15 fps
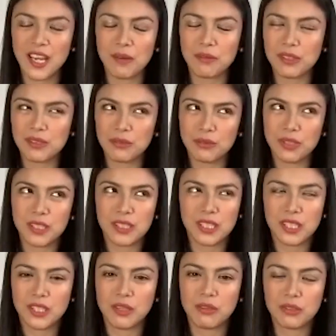I was so
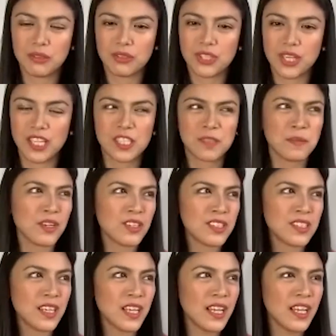insecure. I was so shy. It's
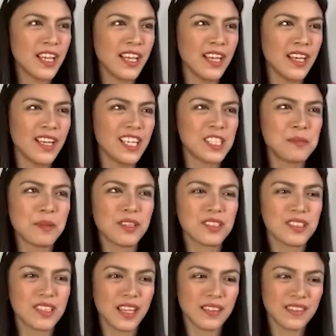
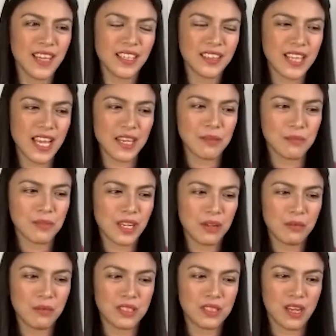because at that time when I
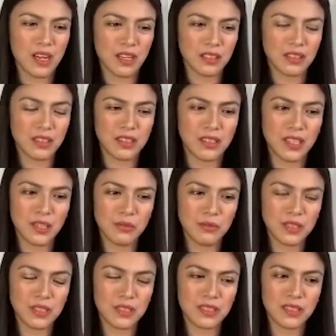was young,
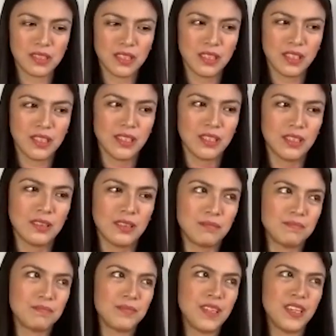there's
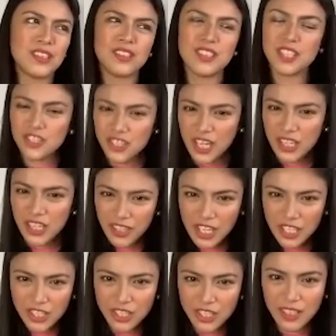this
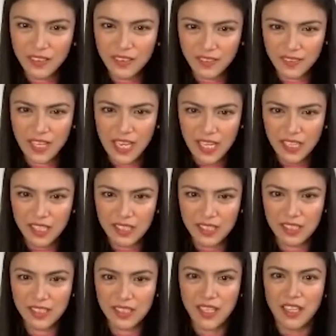generation that
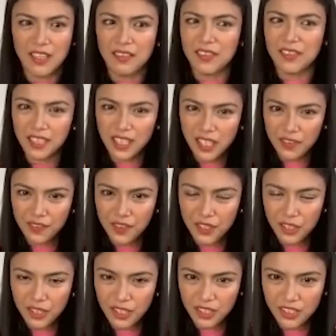thinks that if
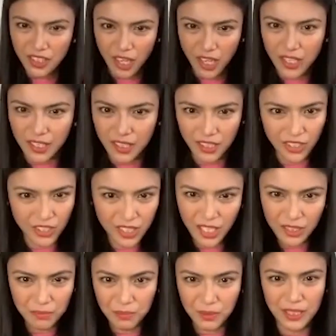you're dark, you're
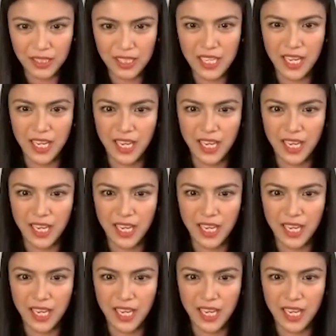not pretty.